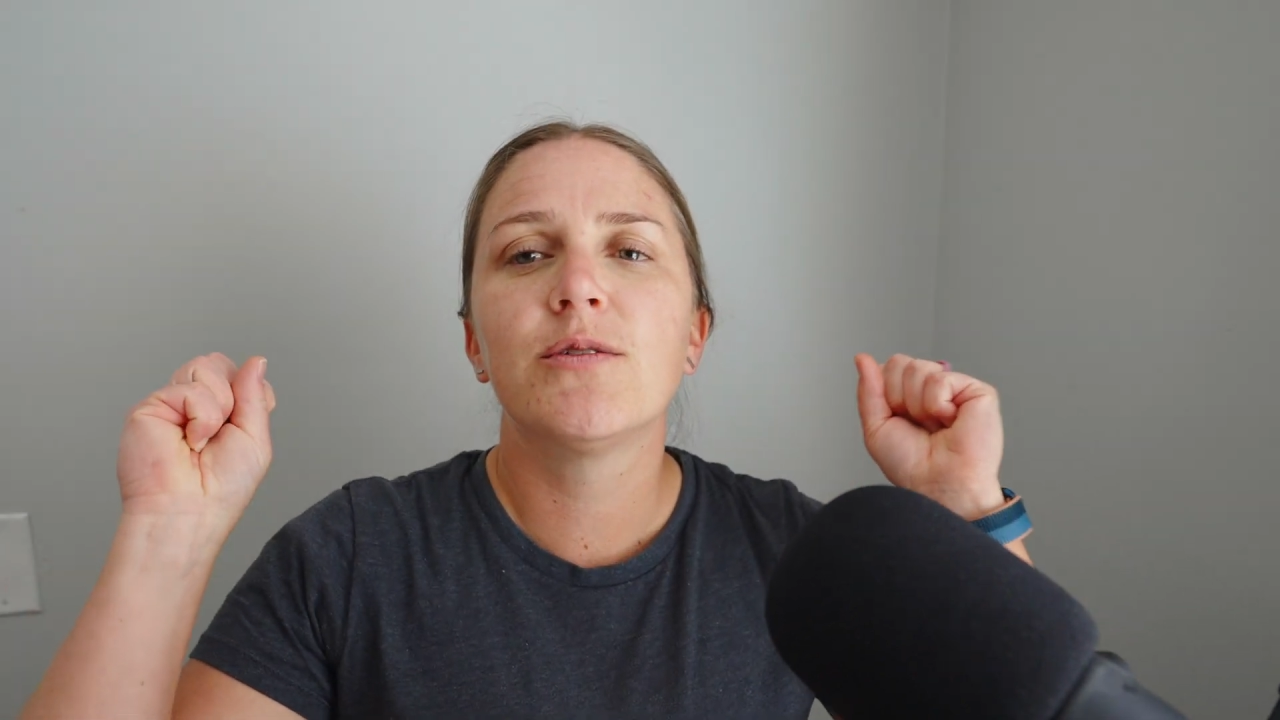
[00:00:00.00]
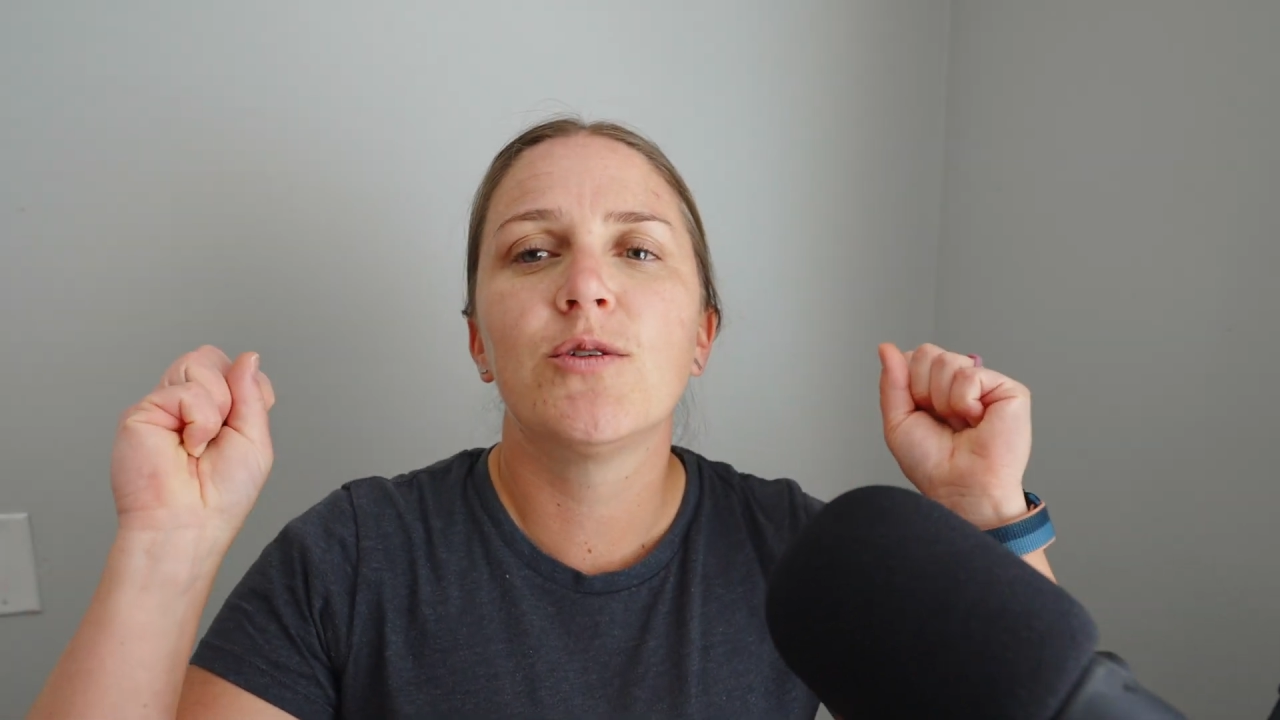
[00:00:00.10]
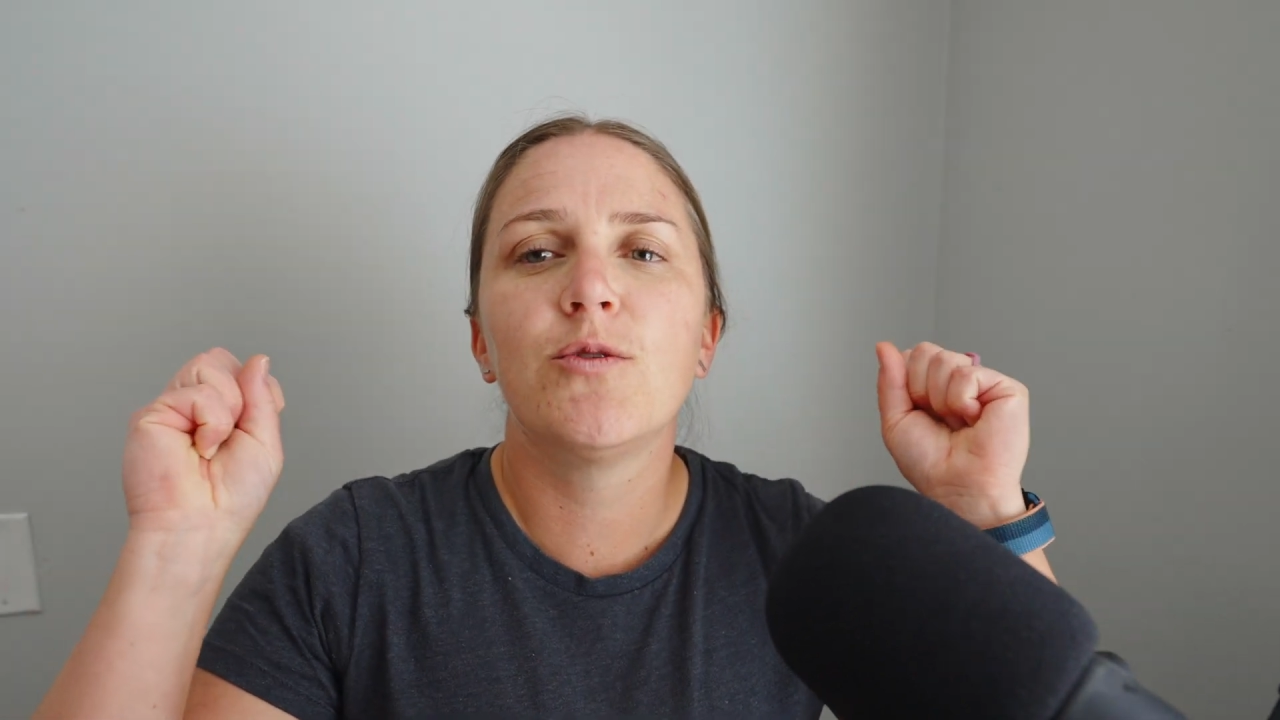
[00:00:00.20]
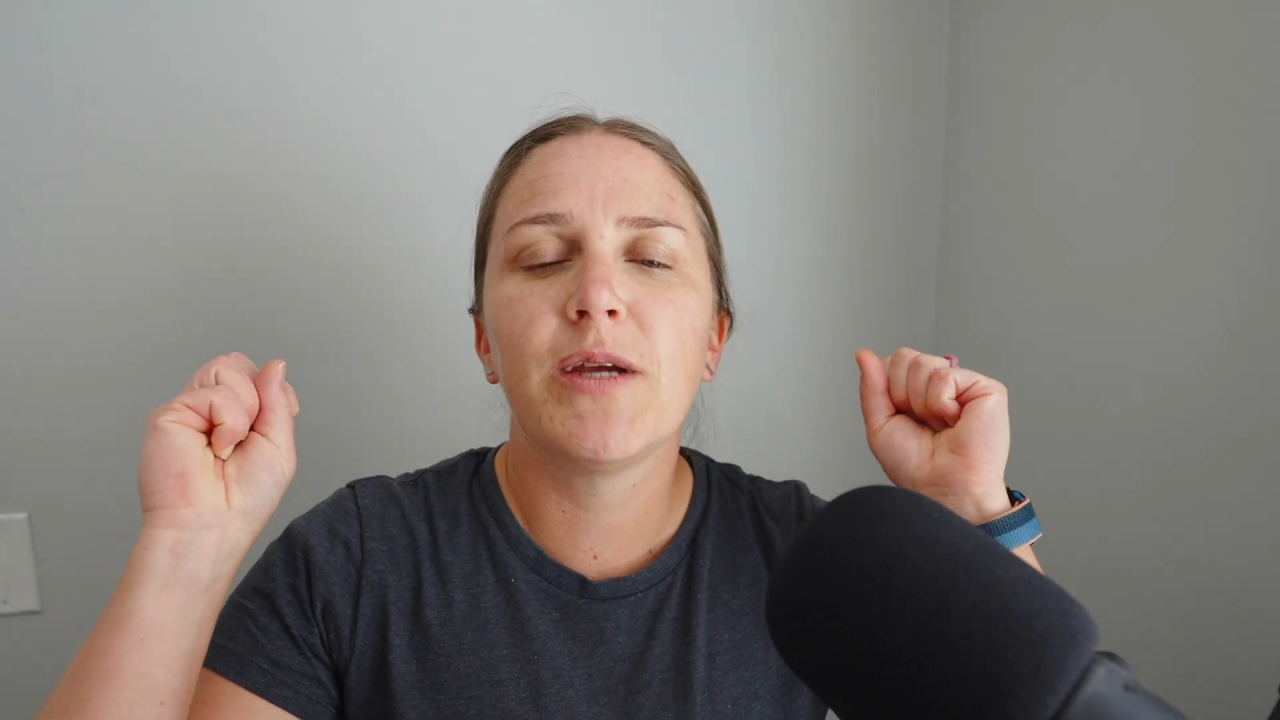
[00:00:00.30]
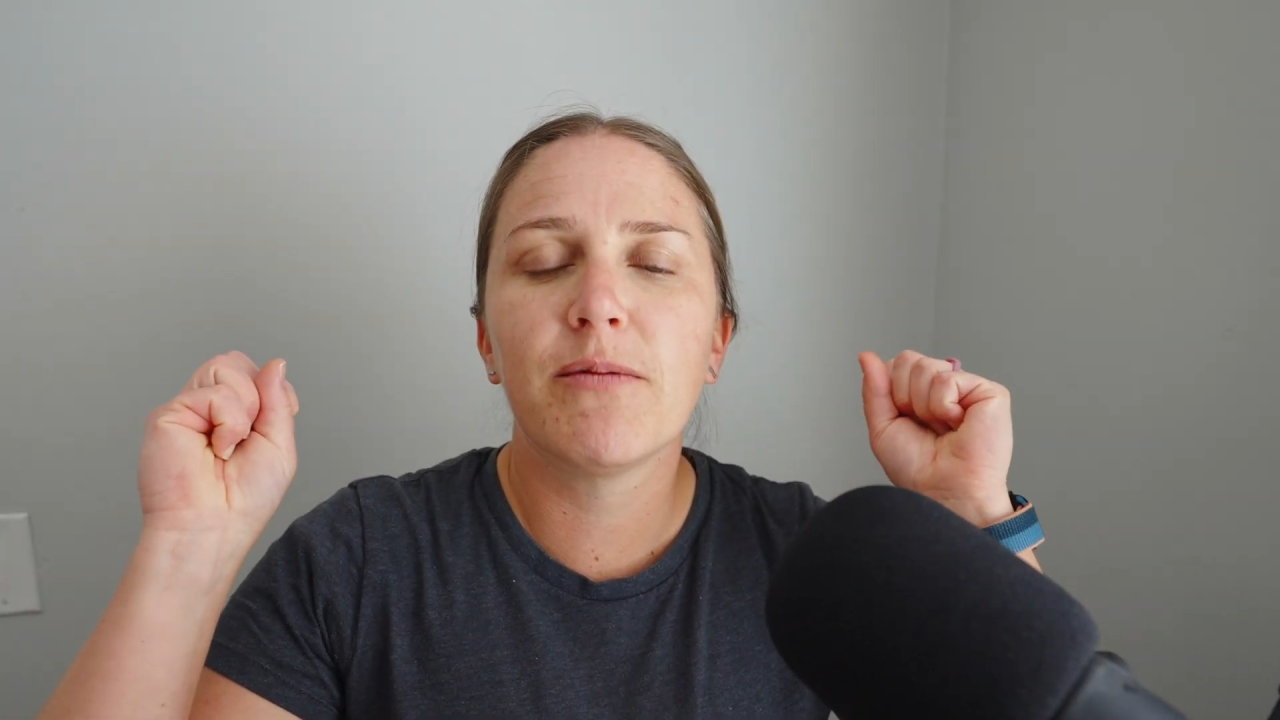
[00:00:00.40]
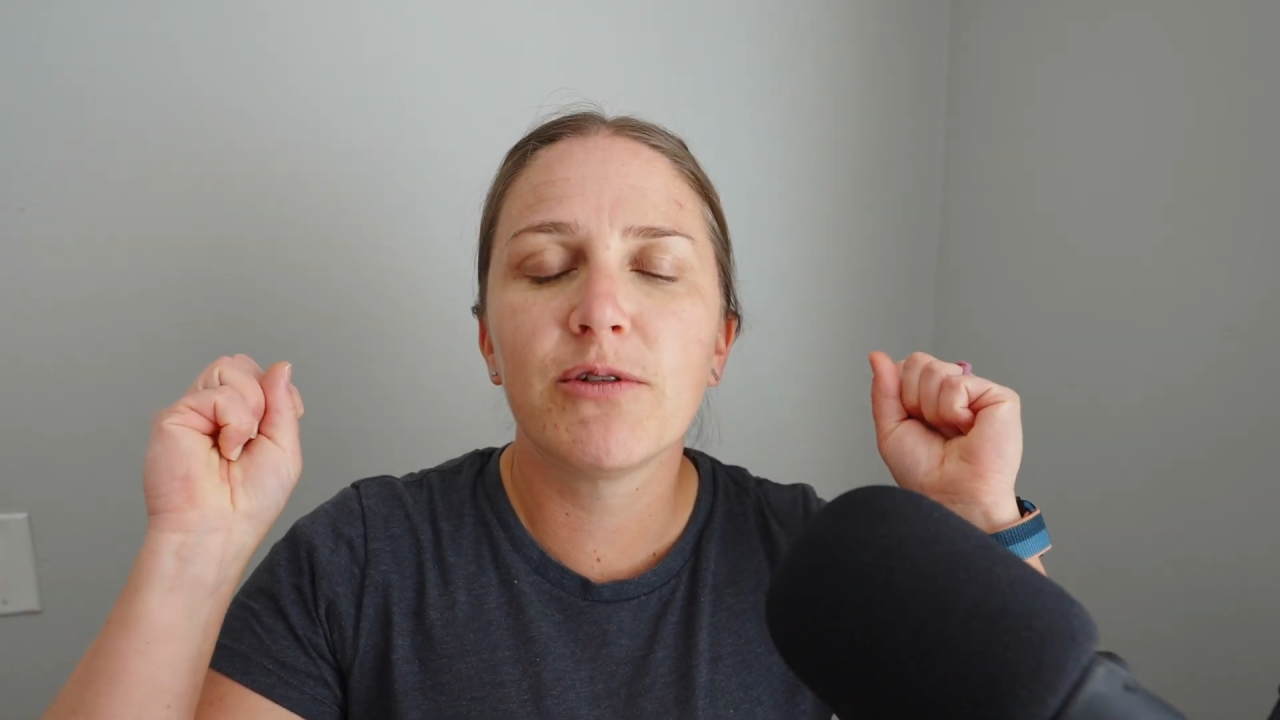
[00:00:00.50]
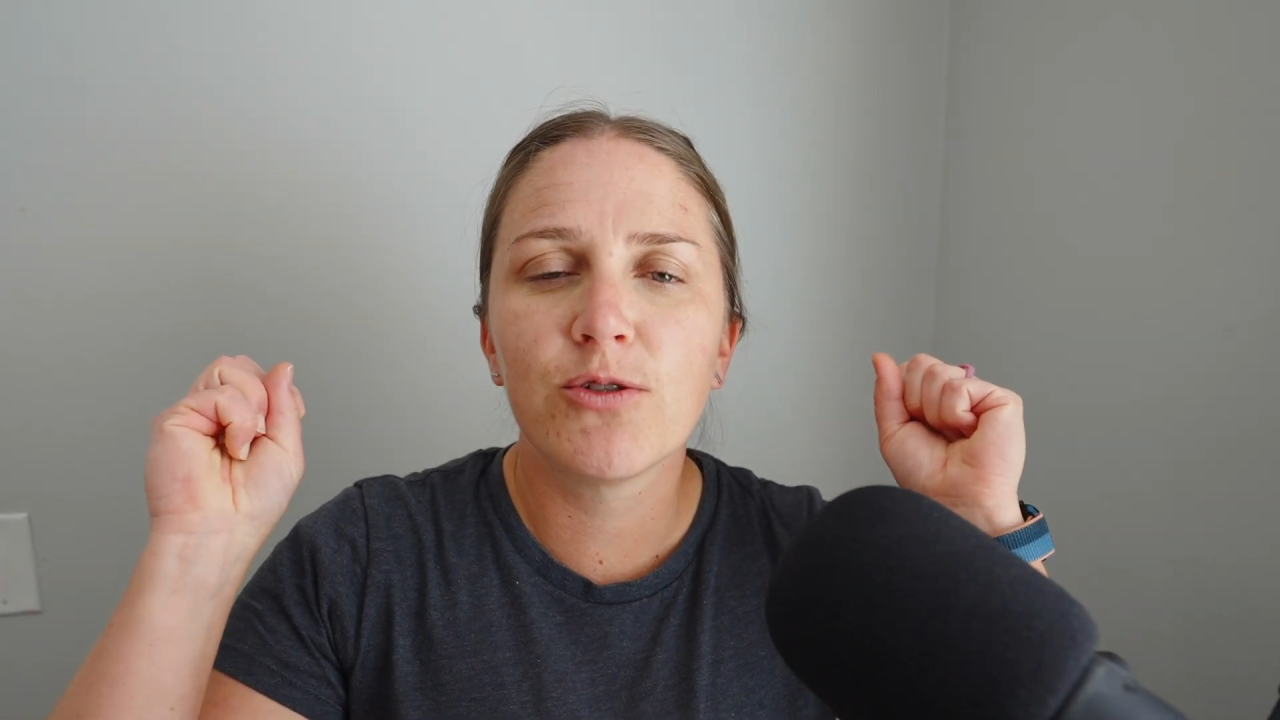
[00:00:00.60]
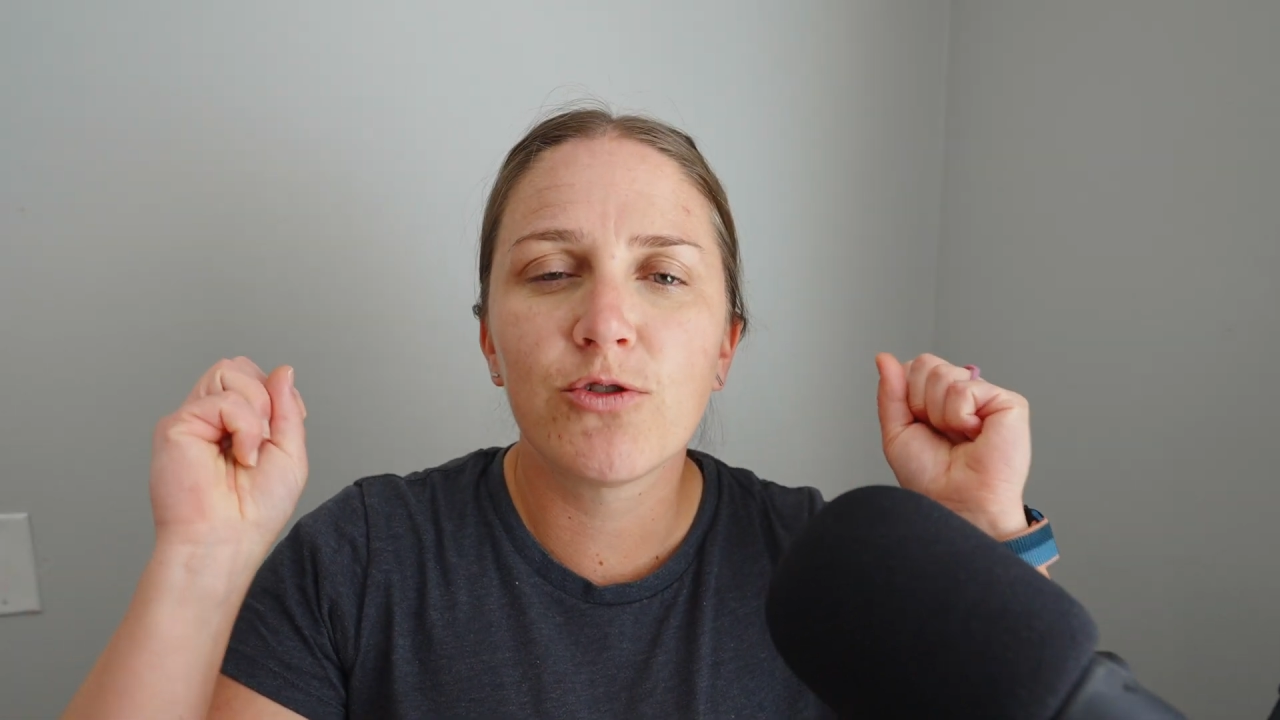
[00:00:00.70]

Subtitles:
to be able to